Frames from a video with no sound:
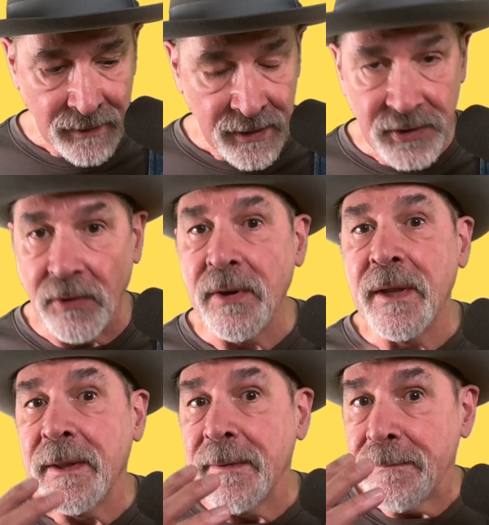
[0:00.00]
So
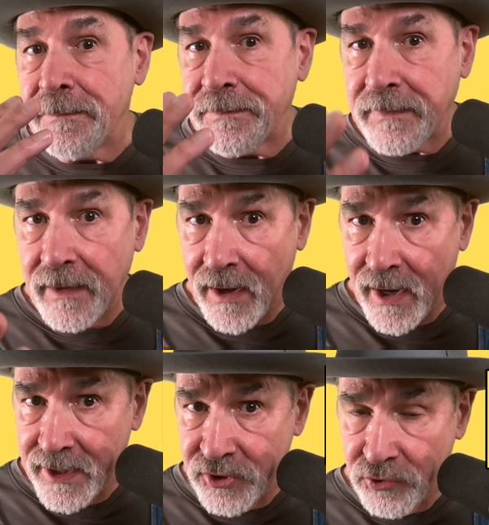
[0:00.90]

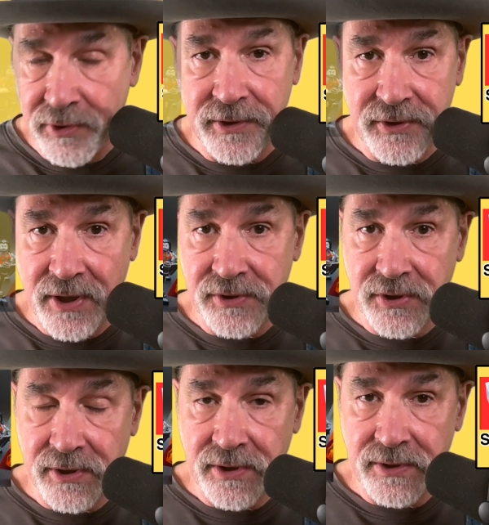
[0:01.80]
I enjoy the
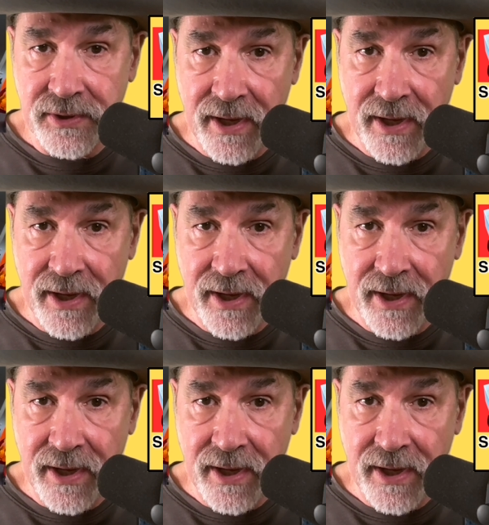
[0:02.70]
Dungeons